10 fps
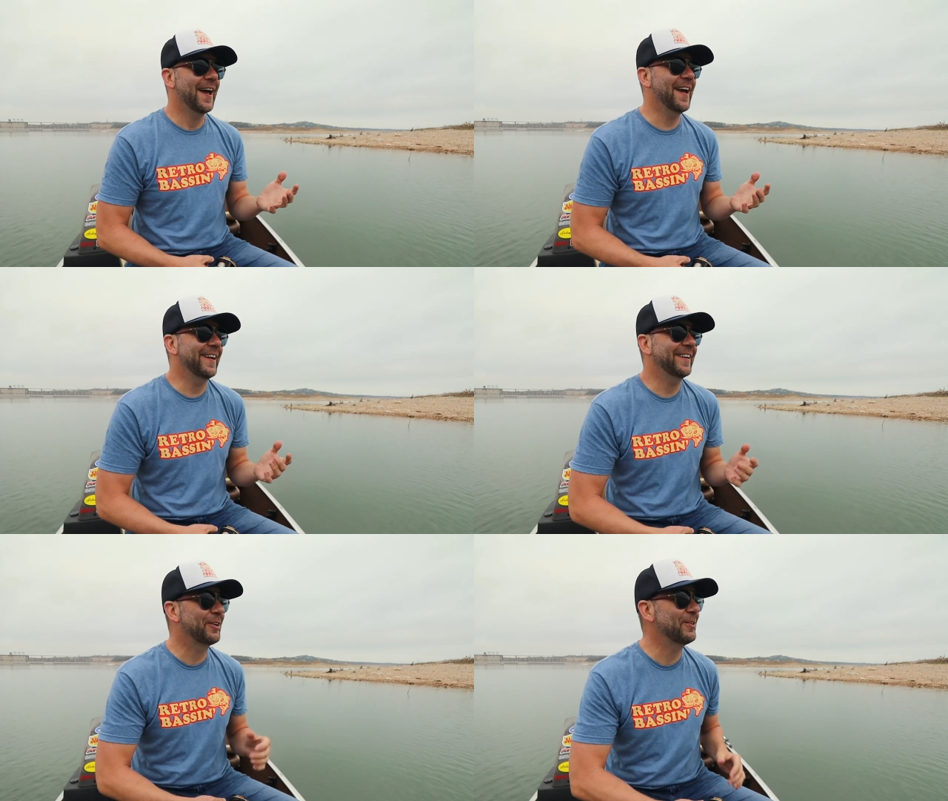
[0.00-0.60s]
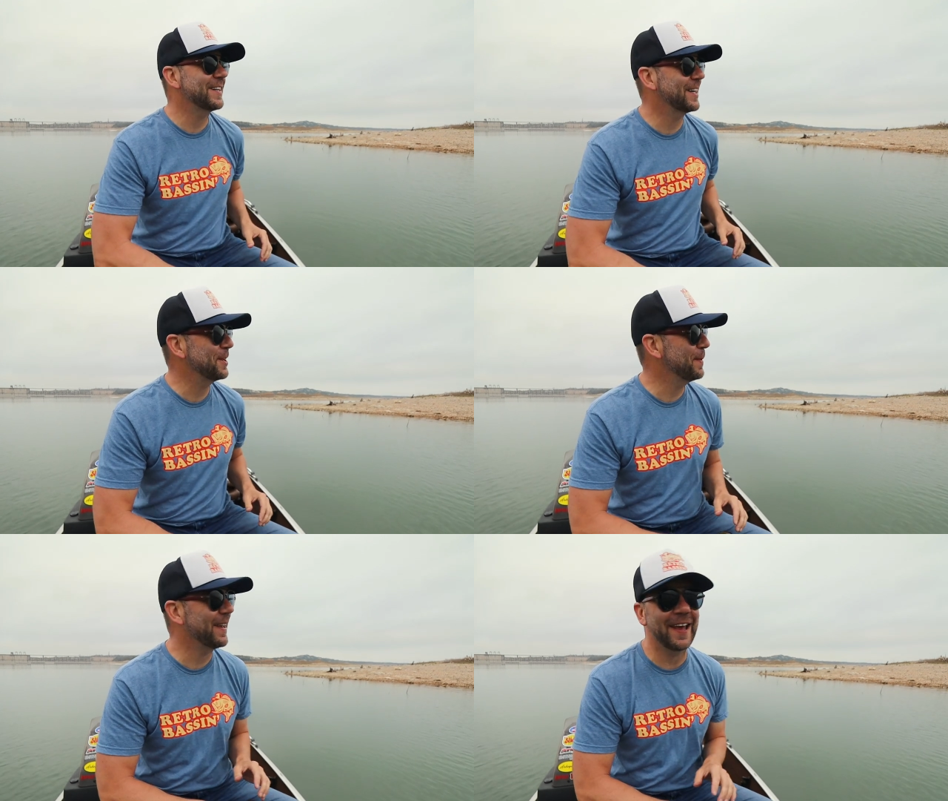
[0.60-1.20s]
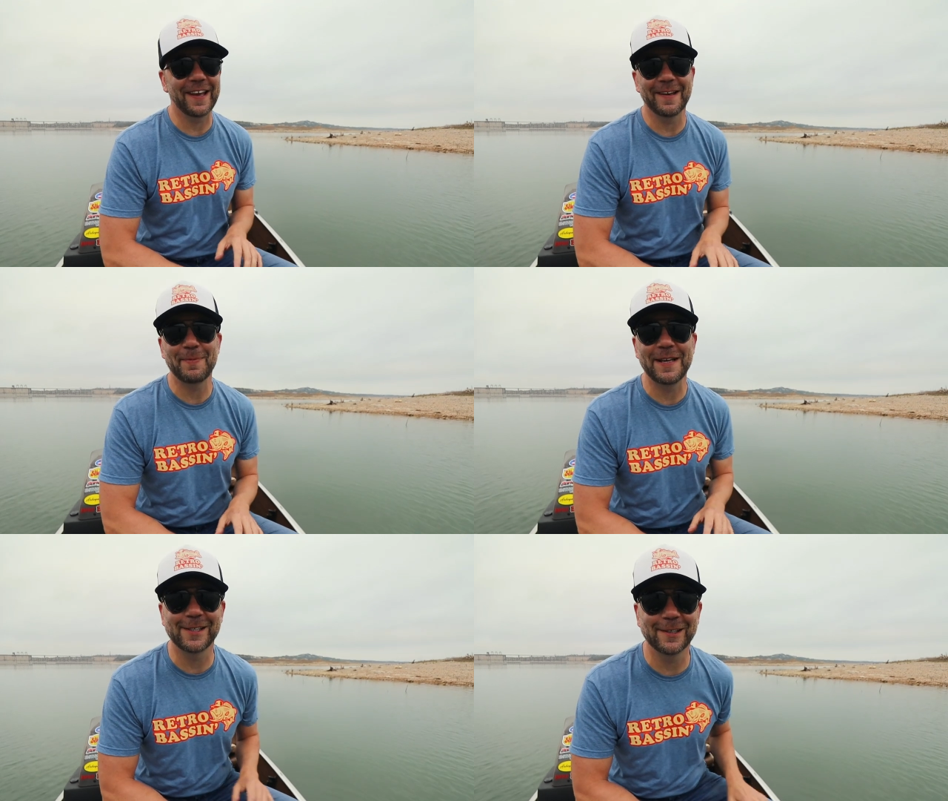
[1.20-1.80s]
and it turns out to be a
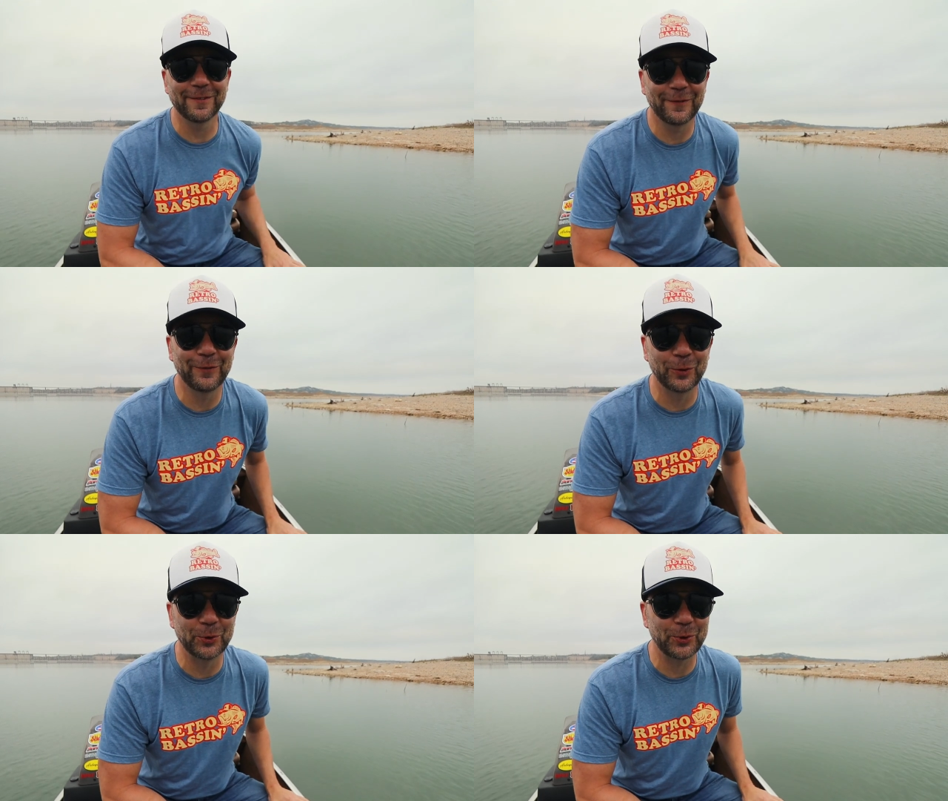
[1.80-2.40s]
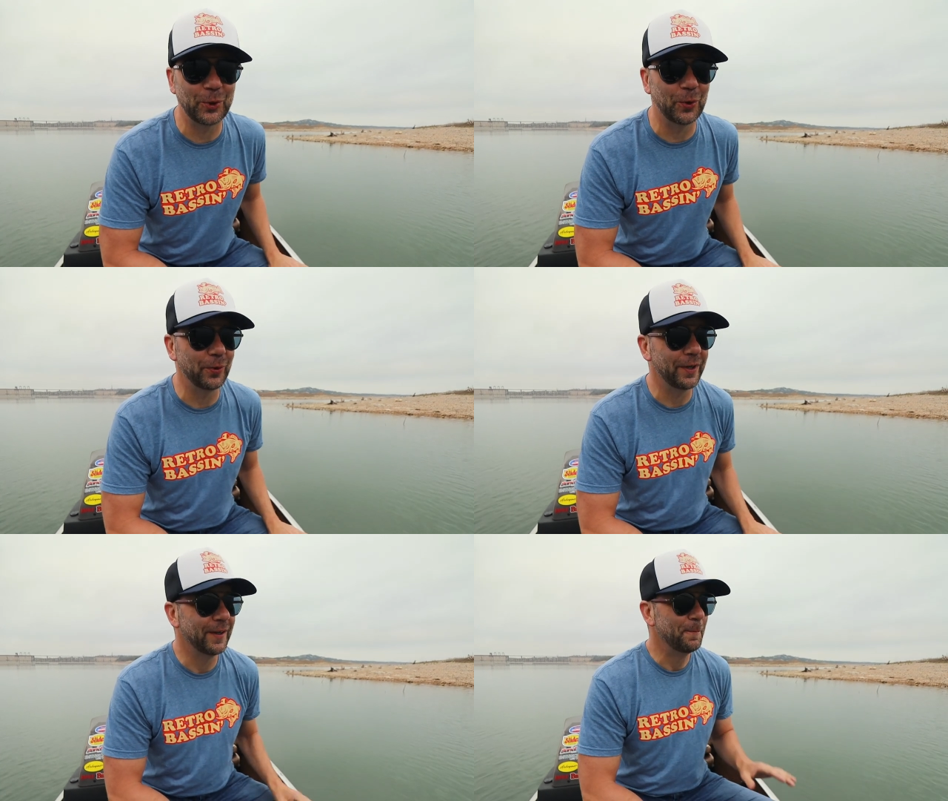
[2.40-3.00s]
piece of fool's gold.